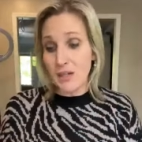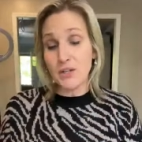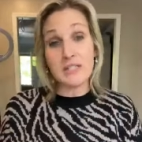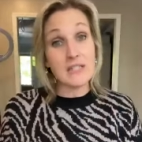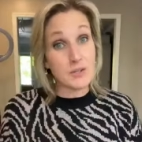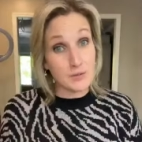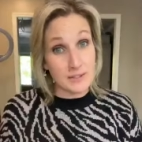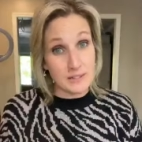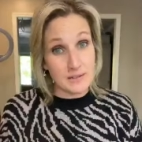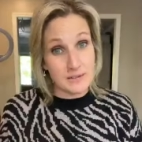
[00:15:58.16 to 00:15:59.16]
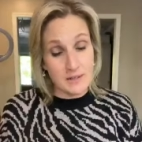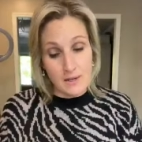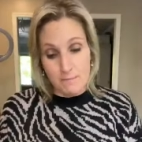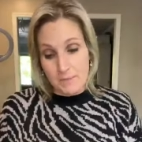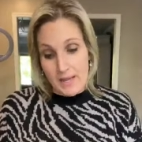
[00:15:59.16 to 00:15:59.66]
I'll look at the ingredients.
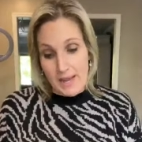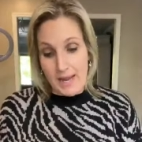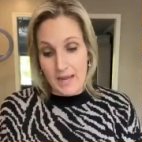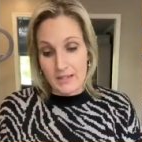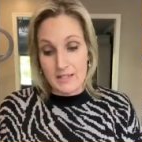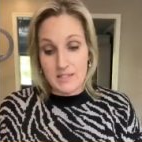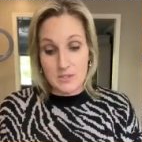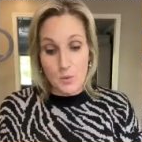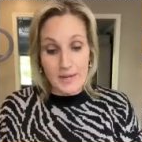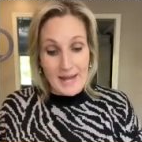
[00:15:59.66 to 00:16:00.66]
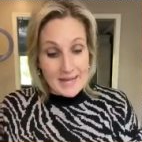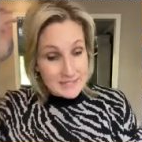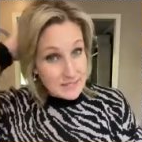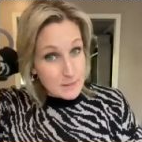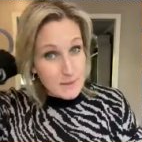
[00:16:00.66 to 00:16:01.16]
And this is what
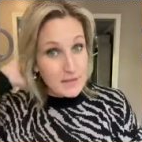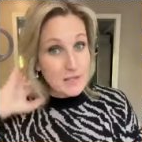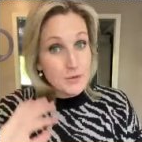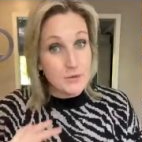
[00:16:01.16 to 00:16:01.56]
I say about